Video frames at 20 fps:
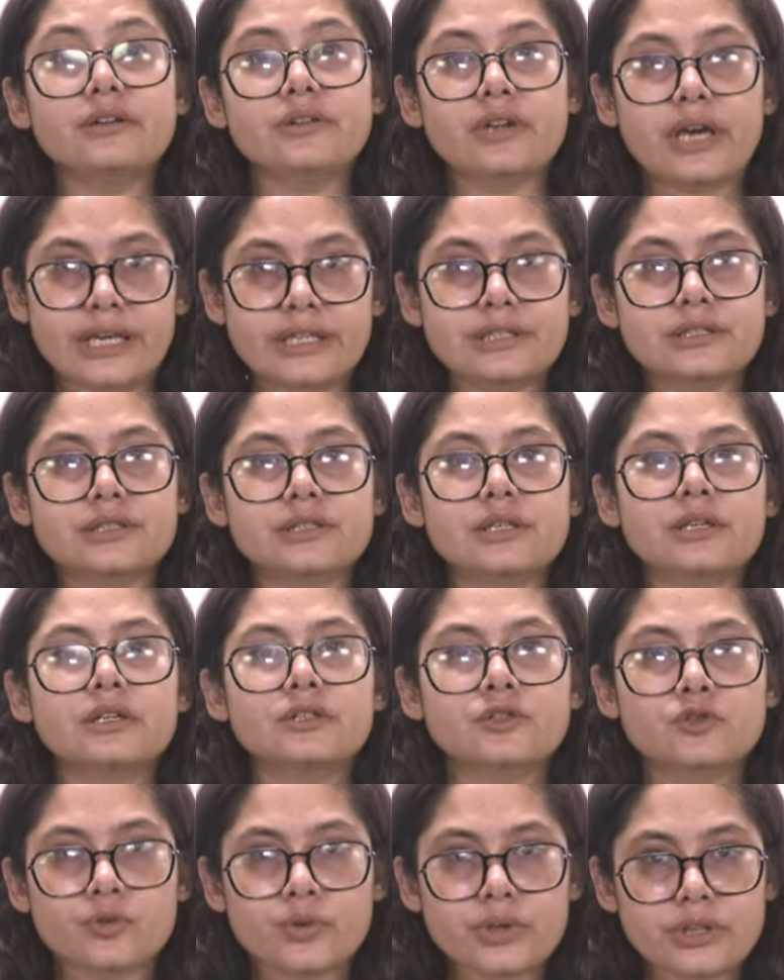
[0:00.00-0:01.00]
rights
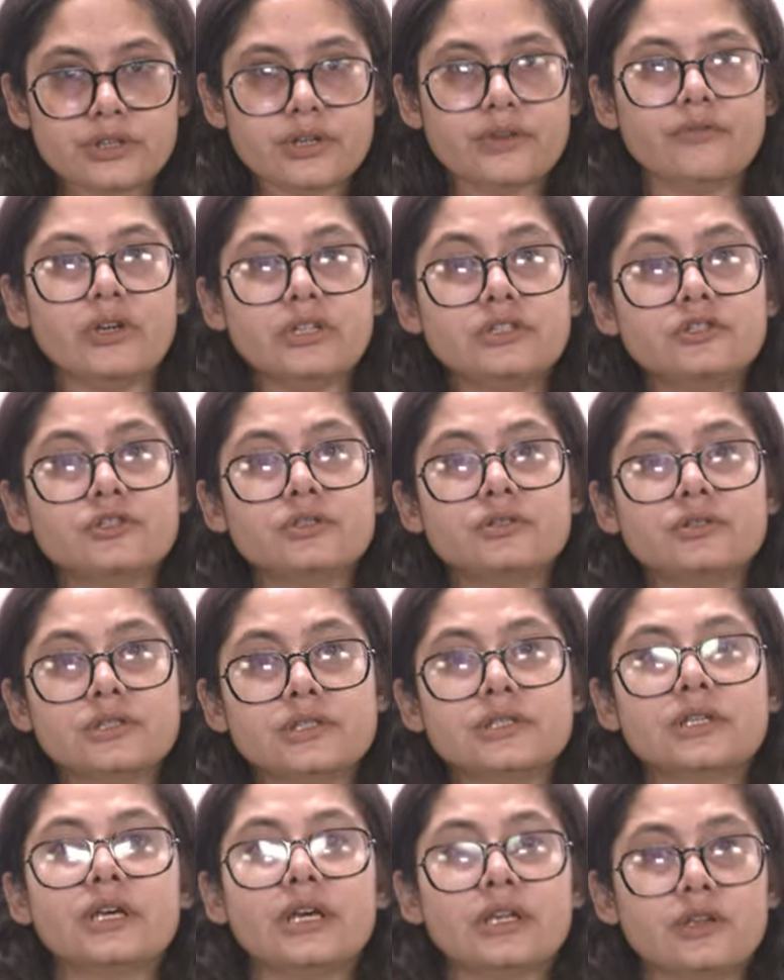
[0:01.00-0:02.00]
through interventions
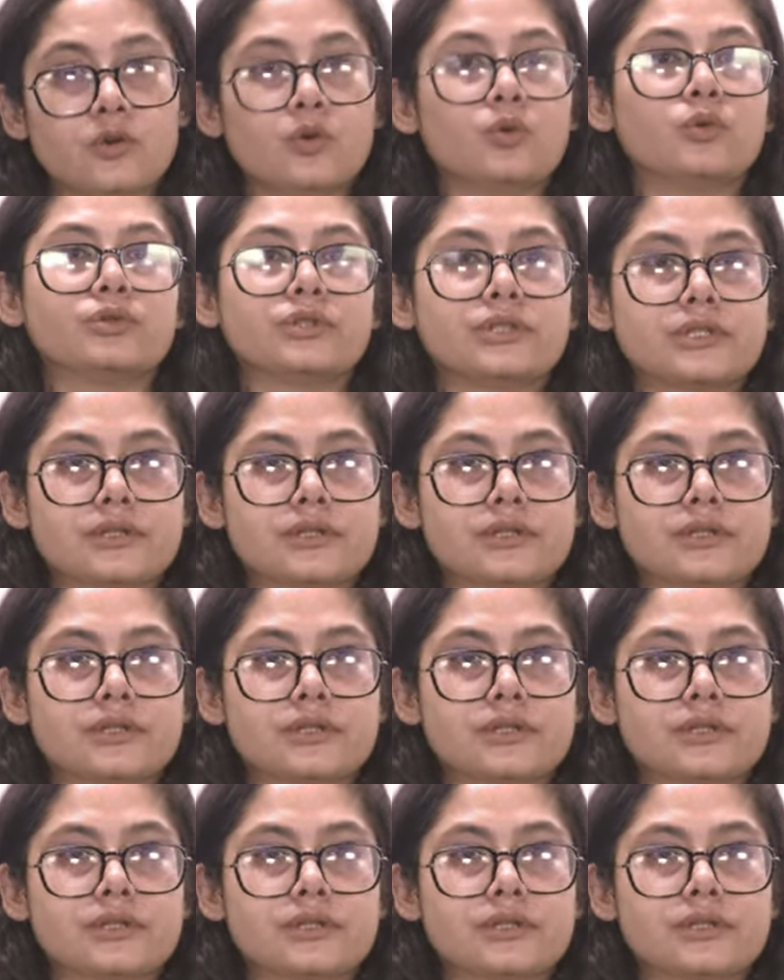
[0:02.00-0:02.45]
in courts.